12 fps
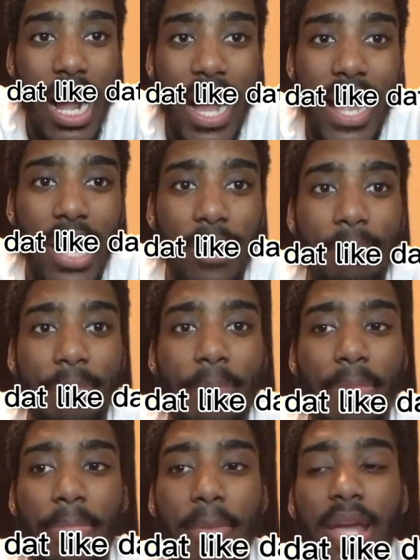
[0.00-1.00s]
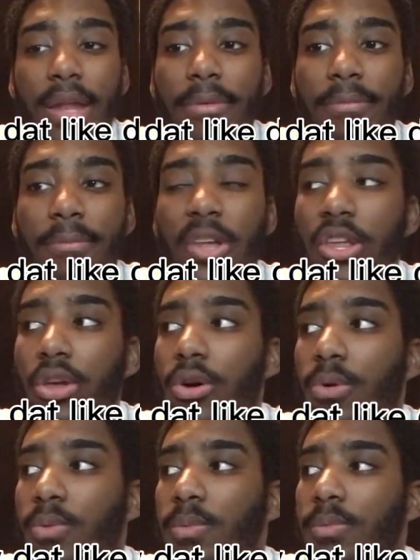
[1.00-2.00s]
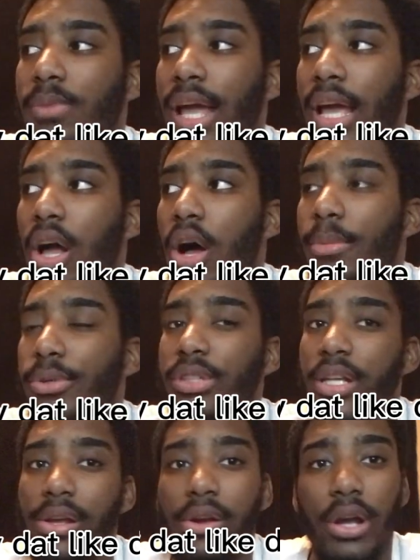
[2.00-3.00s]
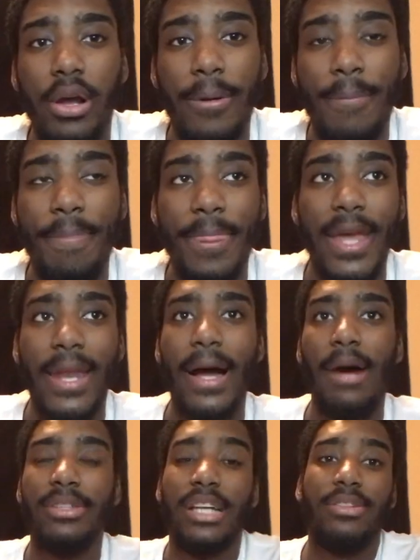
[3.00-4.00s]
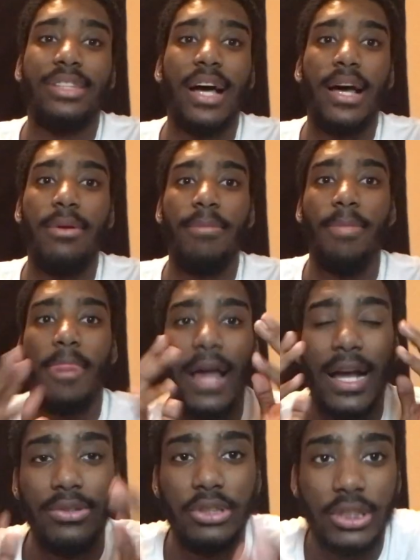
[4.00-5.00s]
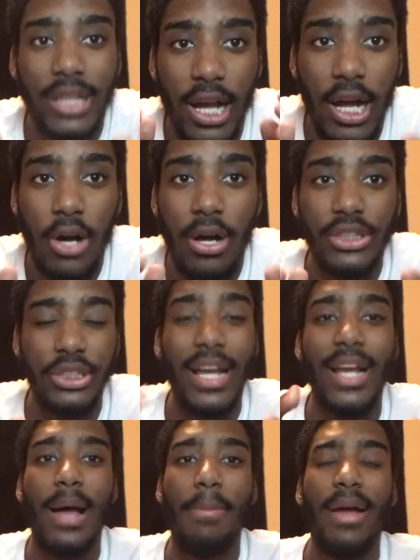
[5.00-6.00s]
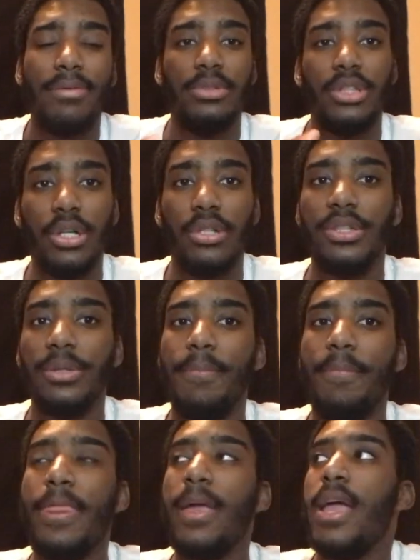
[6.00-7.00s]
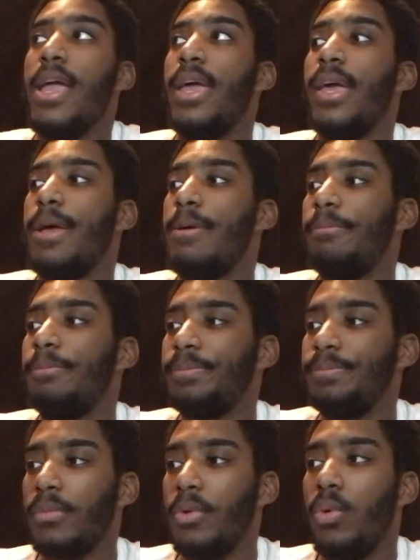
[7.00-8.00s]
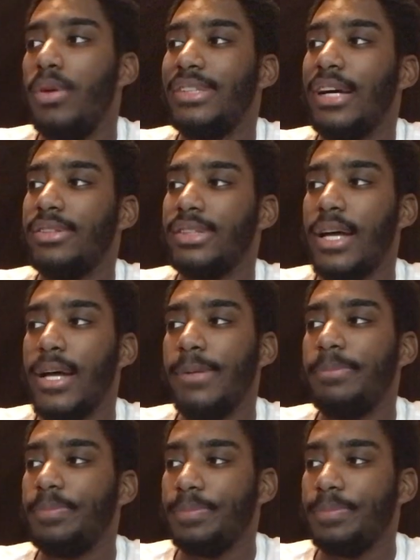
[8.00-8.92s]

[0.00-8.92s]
I have made a video like almost a year ago, and I was outside. I just had got back from church, and we was outside.